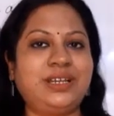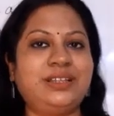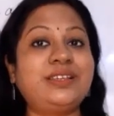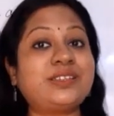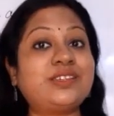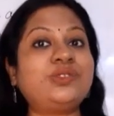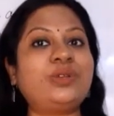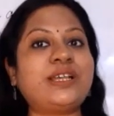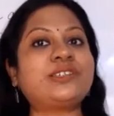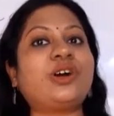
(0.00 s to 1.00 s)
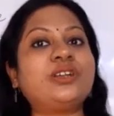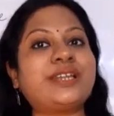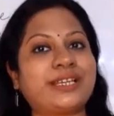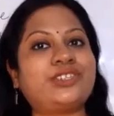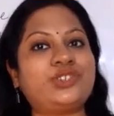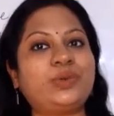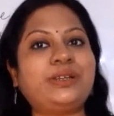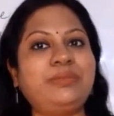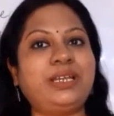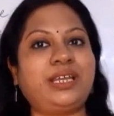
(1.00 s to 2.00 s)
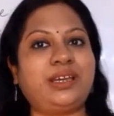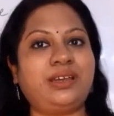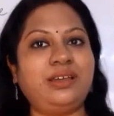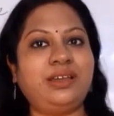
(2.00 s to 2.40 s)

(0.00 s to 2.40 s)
This is known as contextual meaning.